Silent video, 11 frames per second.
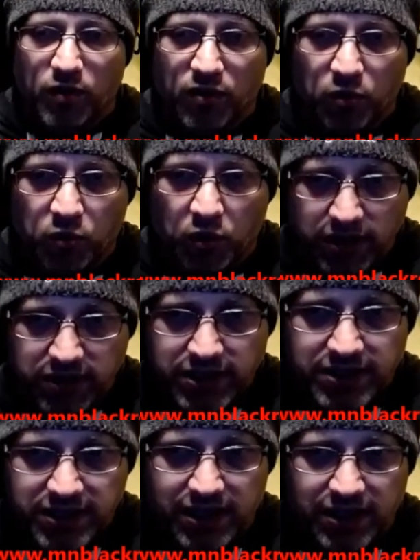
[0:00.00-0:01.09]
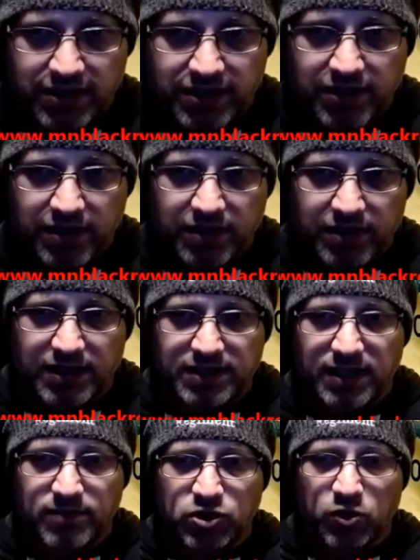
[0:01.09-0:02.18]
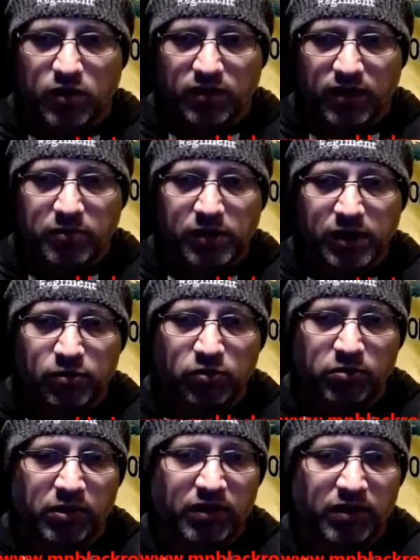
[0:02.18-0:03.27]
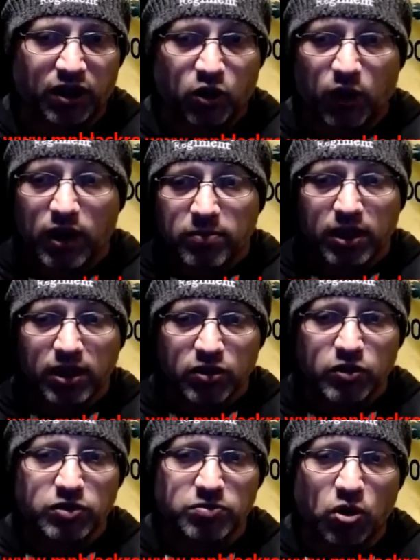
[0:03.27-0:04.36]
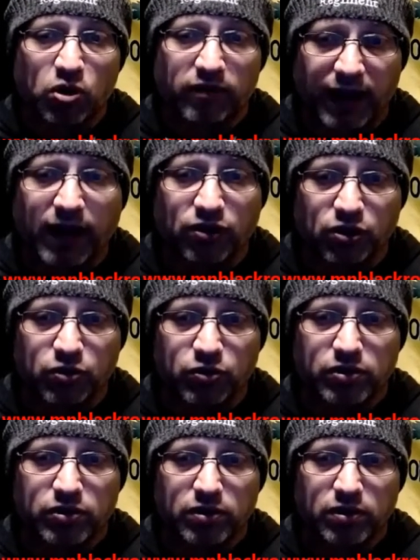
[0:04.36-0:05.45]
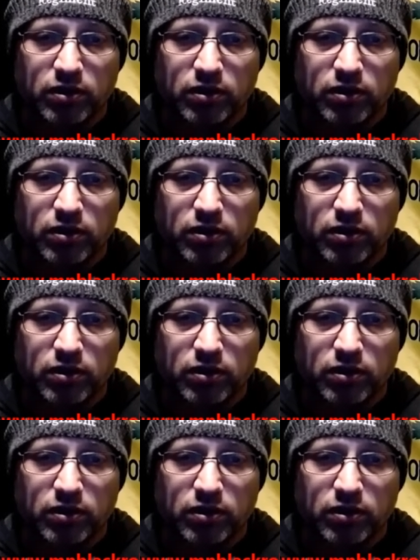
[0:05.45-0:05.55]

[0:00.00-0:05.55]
the one disease that seems to afflict people with incredibly loose moral values